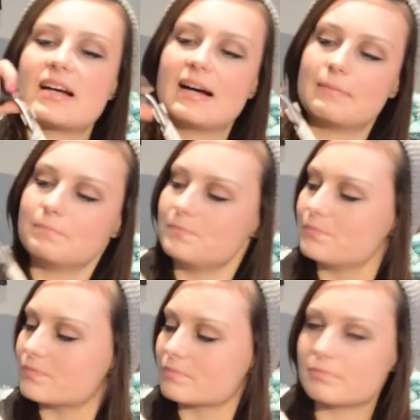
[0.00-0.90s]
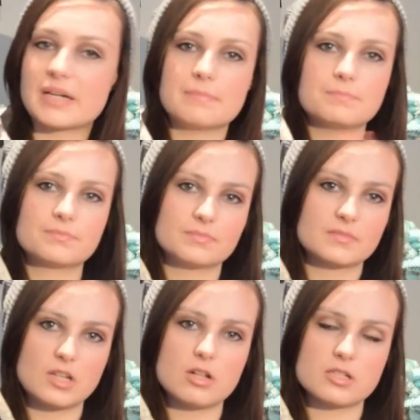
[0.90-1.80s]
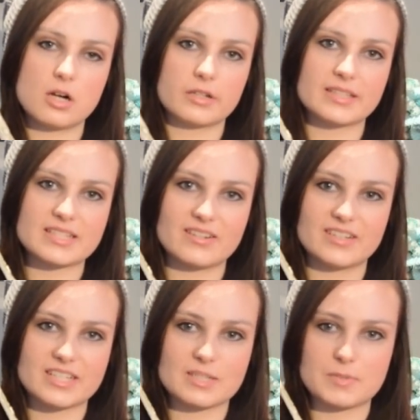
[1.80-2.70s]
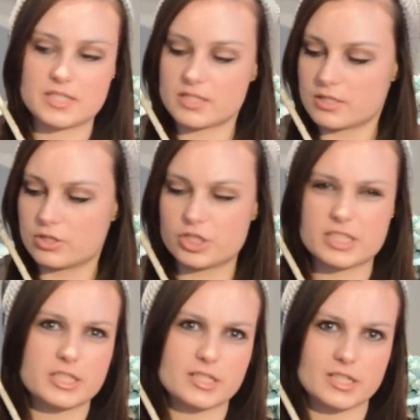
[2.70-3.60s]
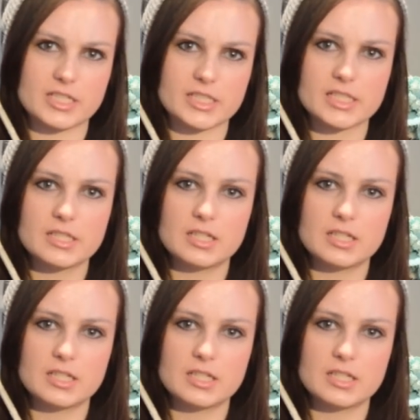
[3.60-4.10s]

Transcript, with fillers: Um, but all in all, this harness was just as good.